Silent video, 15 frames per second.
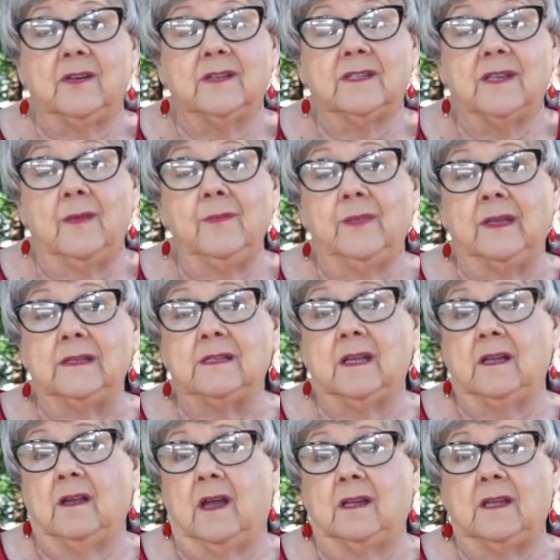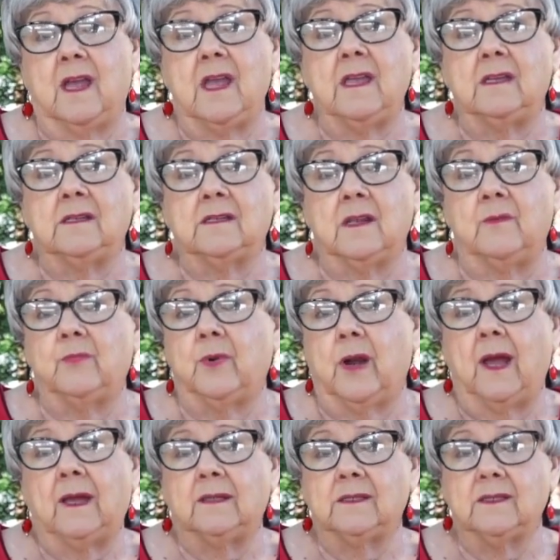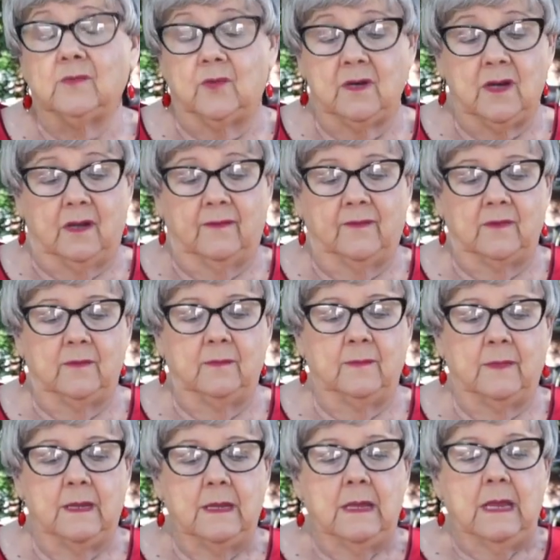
there's some things that God hates, and pride is one of them.